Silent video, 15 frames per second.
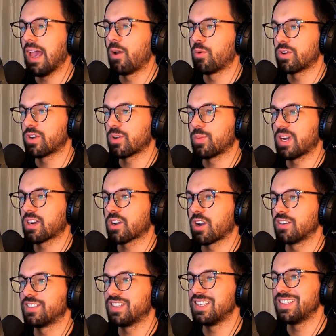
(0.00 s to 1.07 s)
I wonder where
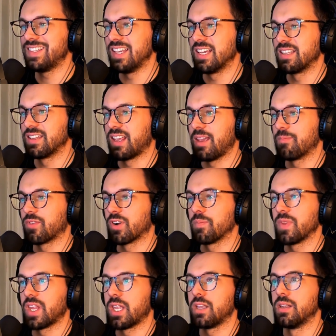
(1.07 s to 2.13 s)
Cartesian came from
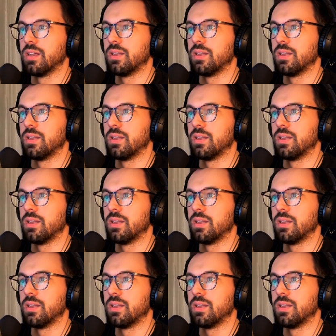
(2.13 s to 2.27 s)
then.